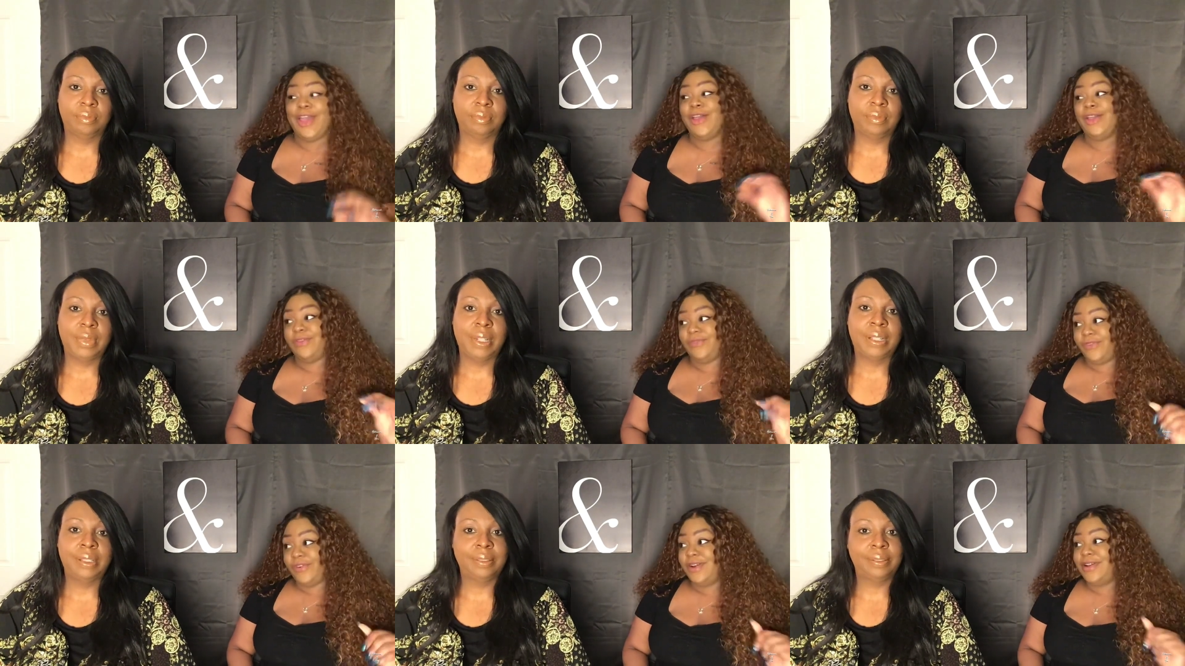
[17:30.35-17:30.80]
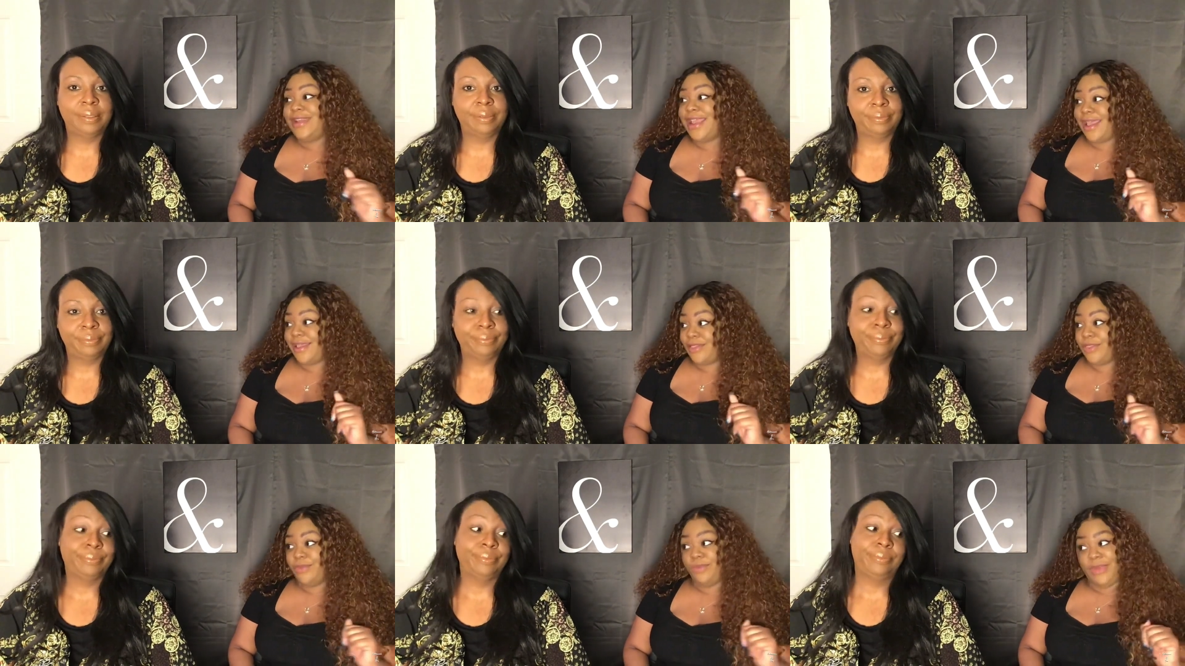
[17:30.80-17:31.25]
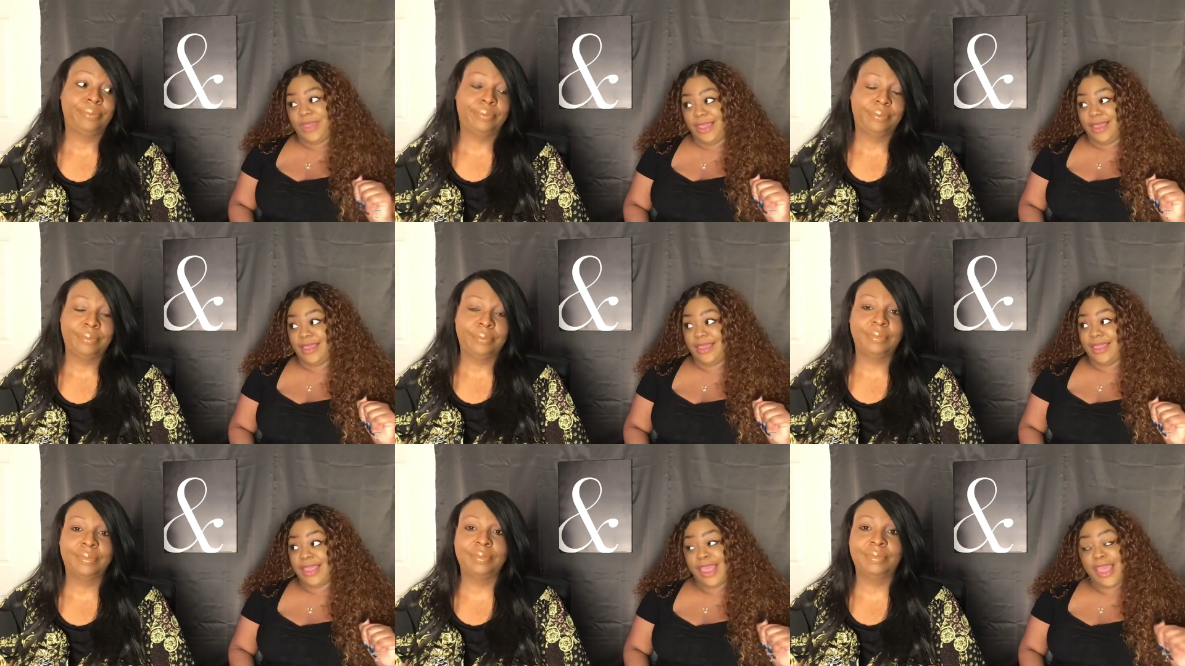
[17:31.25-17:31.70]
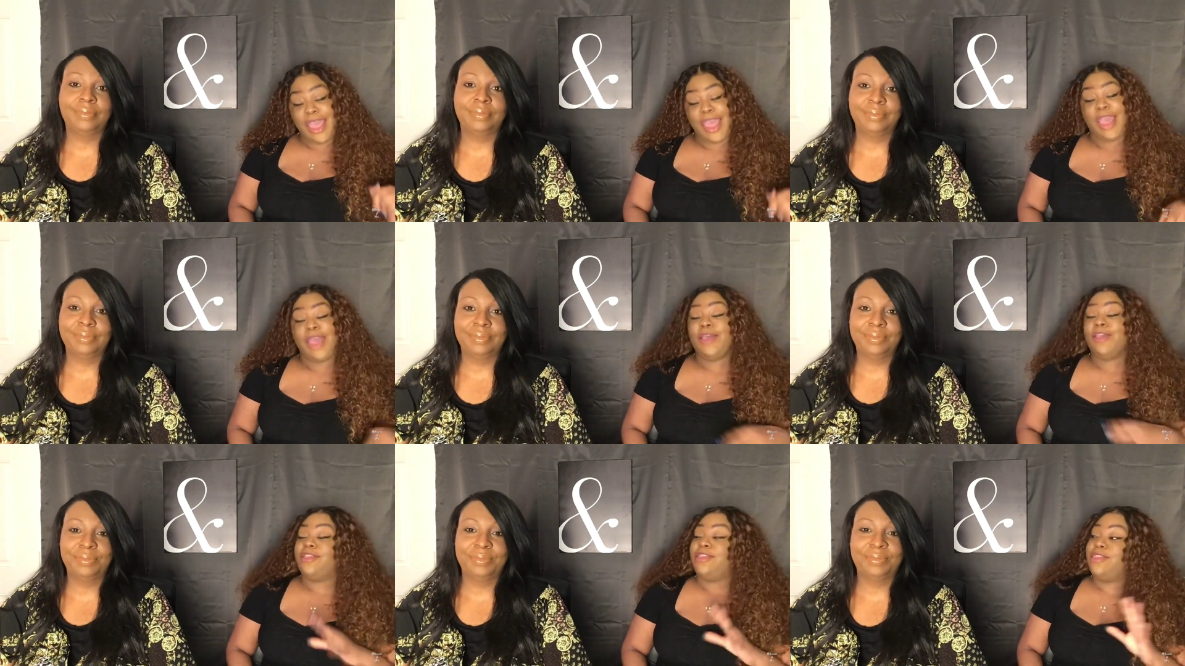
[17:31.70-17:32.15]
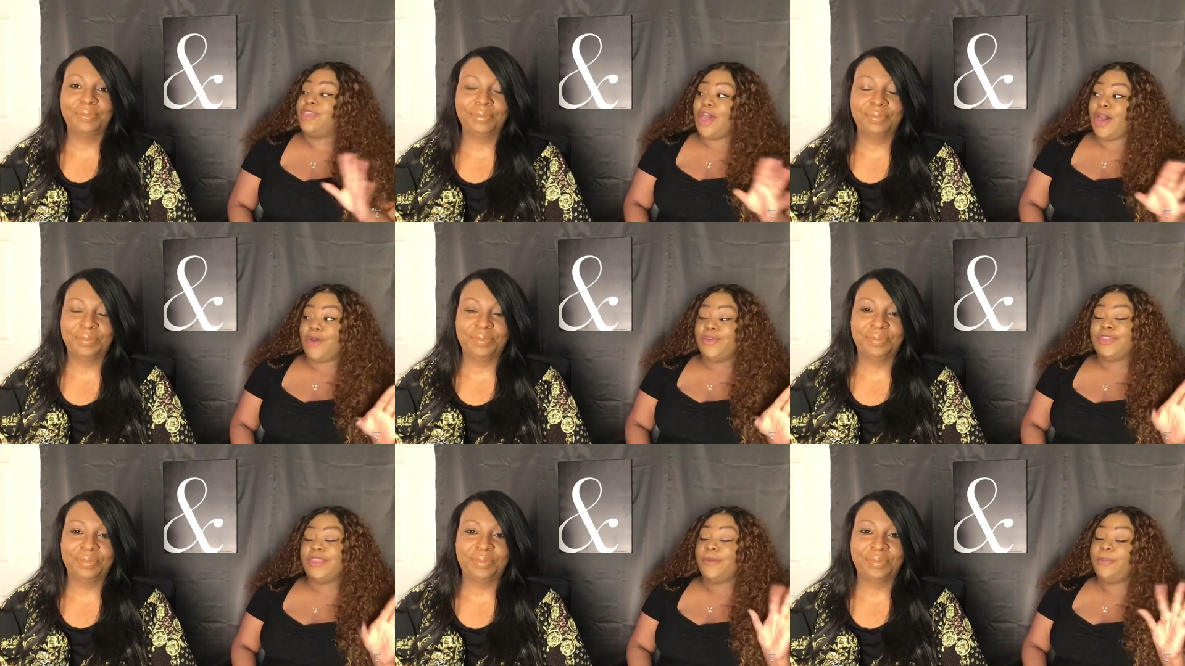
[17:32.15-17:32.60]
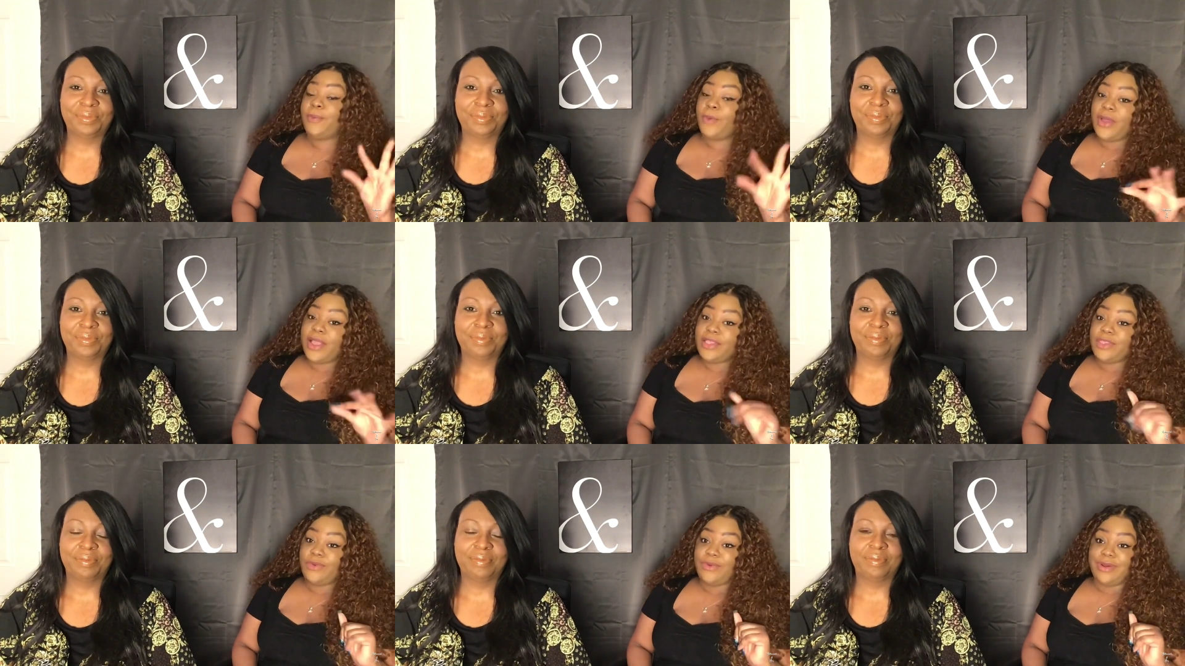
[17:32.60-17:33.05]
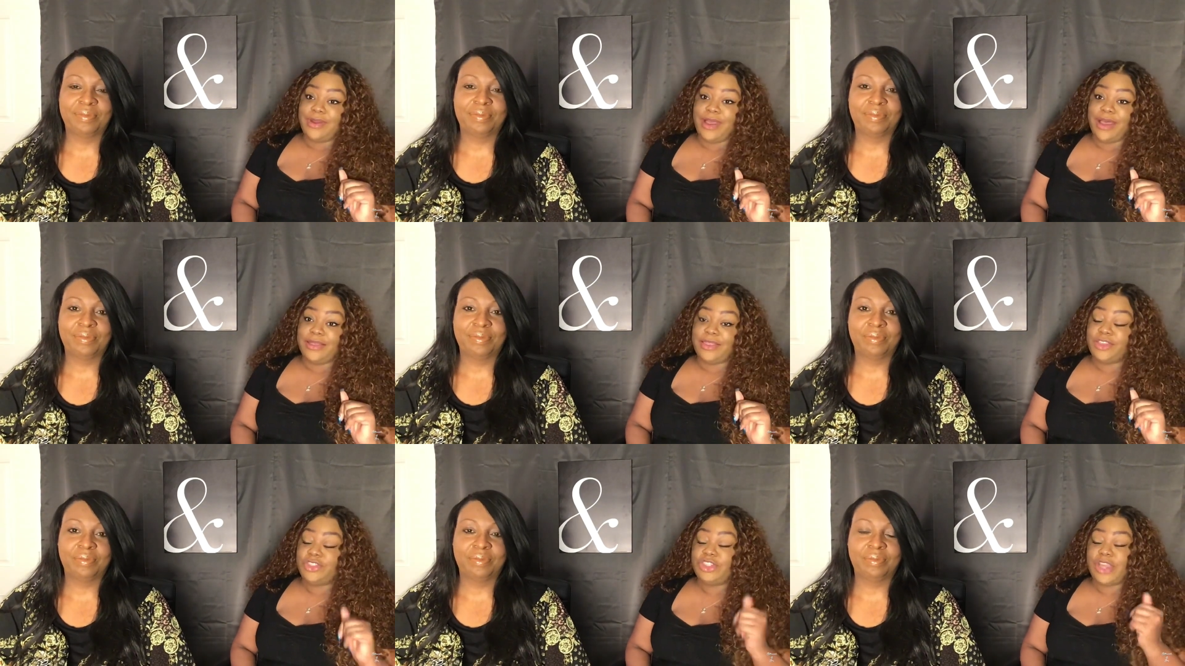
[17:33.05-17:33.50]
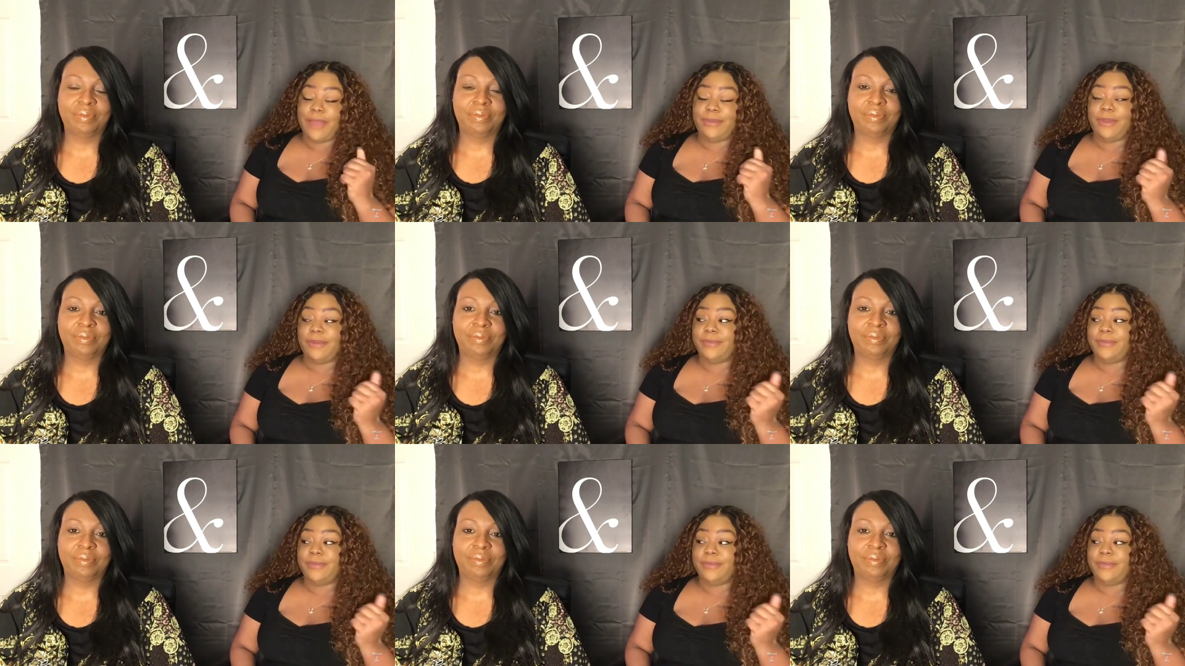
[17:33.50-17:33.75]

Speaker 1: for next week. So the ones who are on the chopping